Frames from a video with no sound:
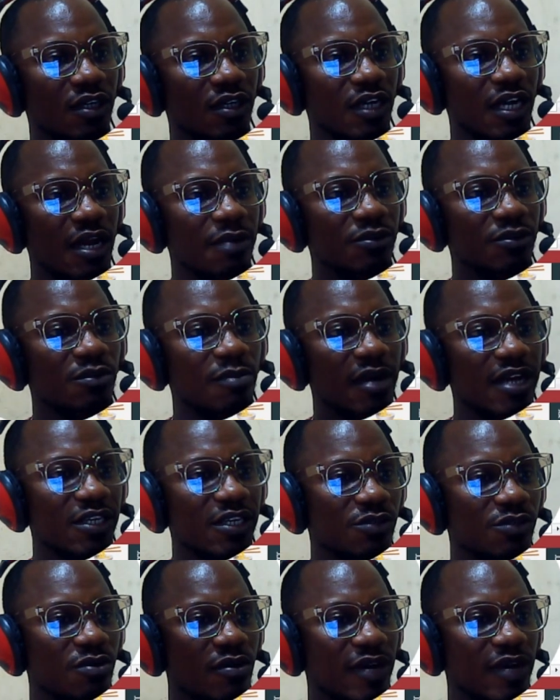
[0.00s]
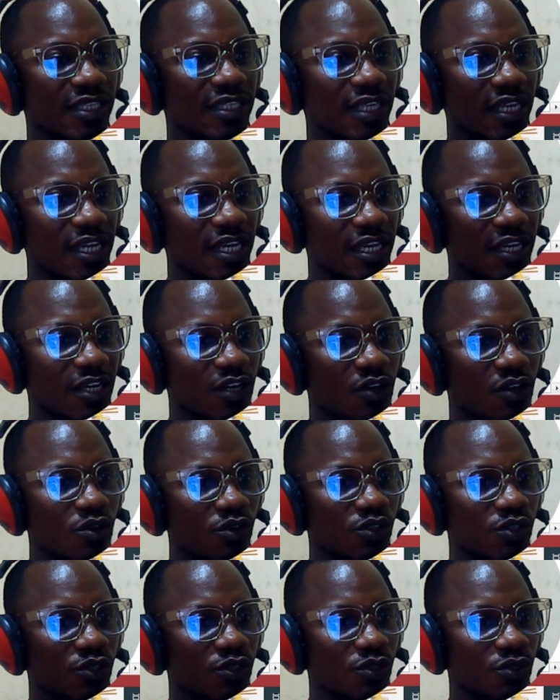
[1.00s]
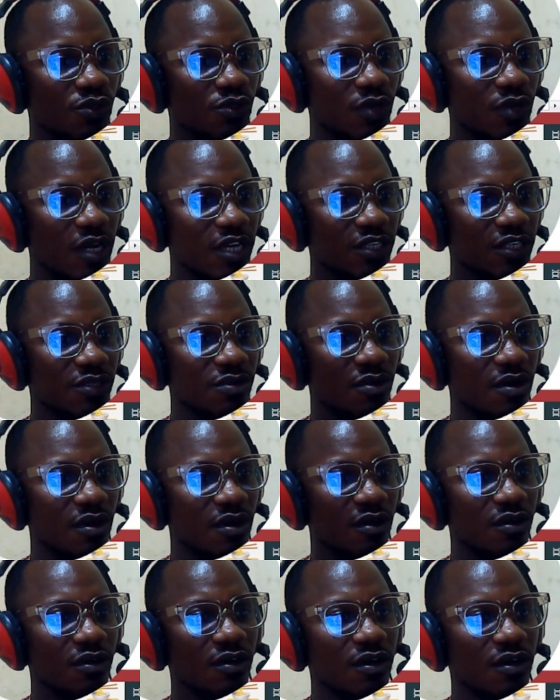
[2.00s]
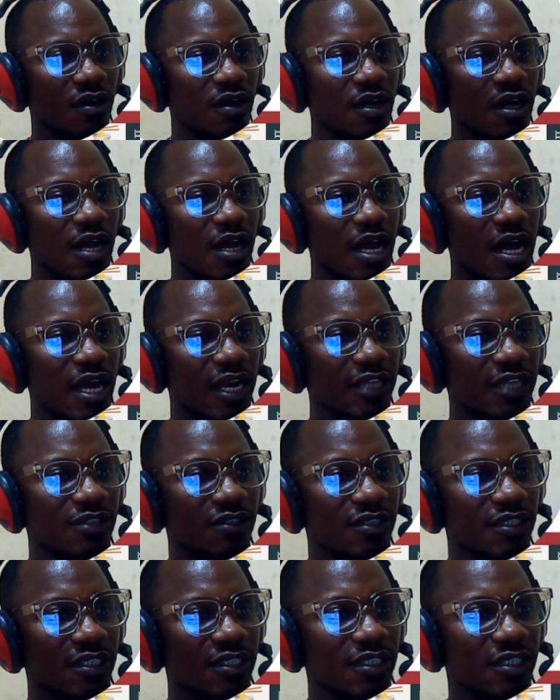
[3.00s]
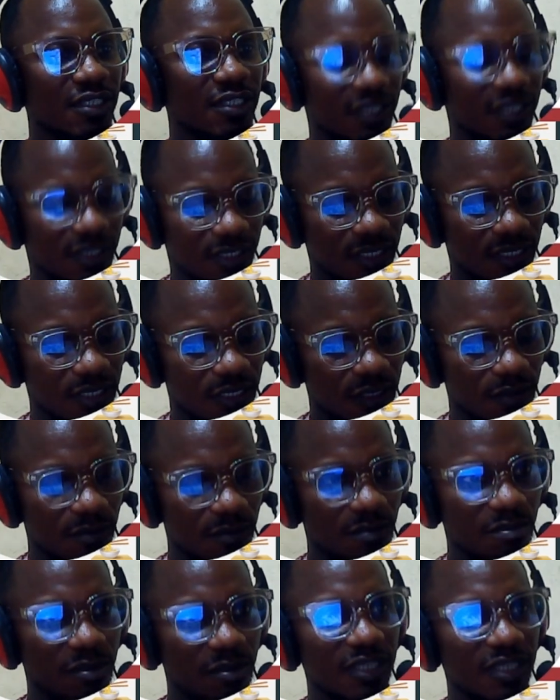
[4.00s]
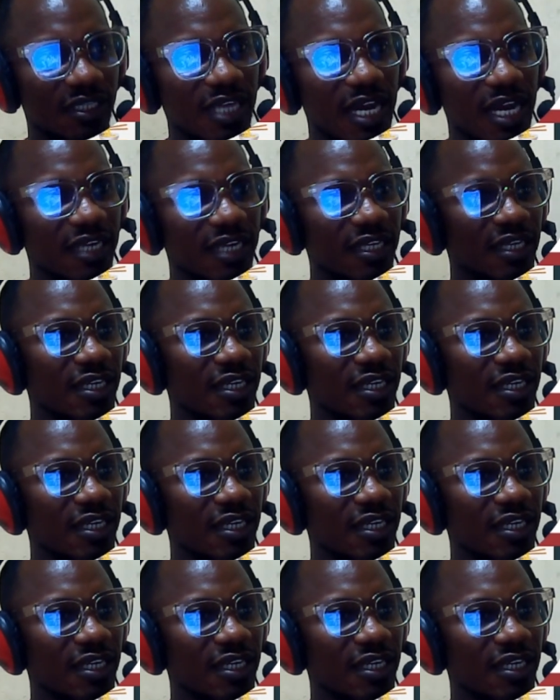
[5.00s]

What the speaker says: come to my SQL, right click, go to SQL, highlight on this, paste that,